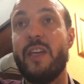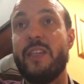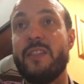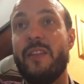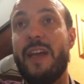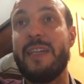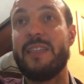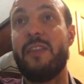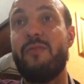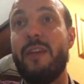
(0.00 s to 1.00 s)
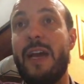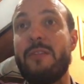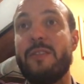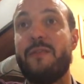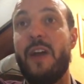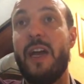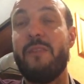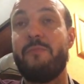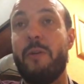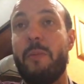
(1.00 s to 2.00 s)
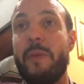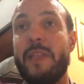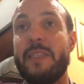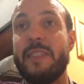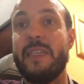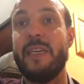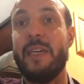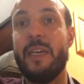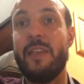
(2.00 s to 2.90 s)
so that has a three out of five probability.